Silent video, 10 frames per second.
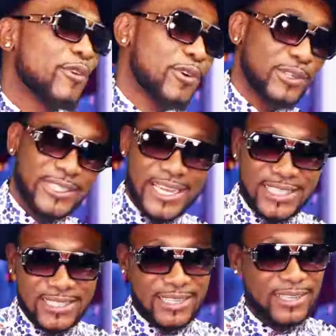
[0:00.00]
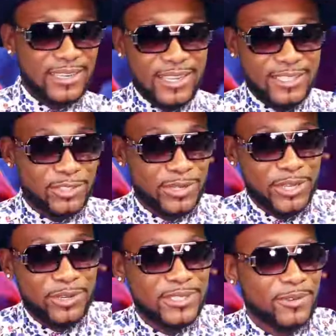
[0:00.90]
for quartets and
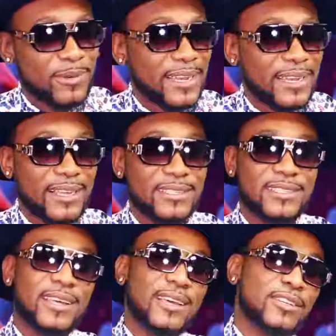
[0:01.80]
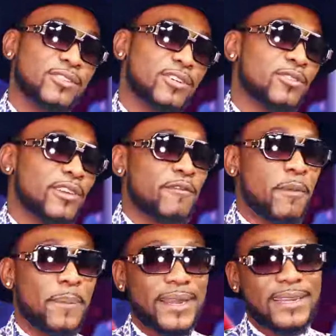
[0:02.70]
trios and whatnot. So I was looking
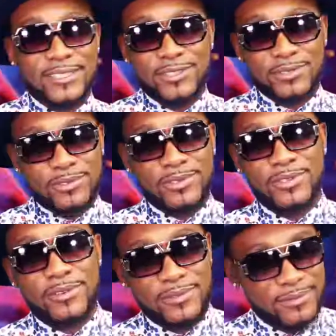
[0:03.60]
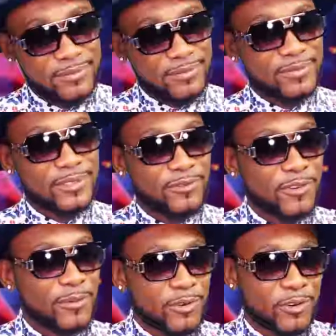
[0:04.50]
for partners to,
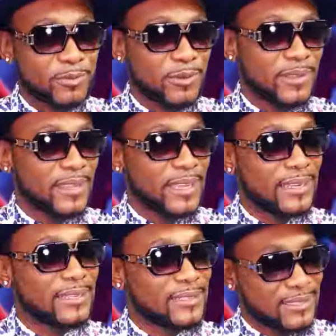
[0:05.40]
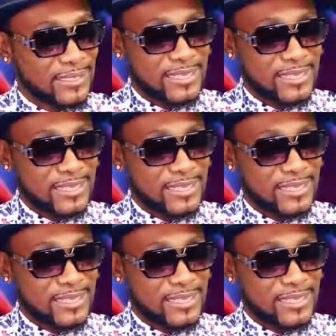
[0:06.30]
form groups with. And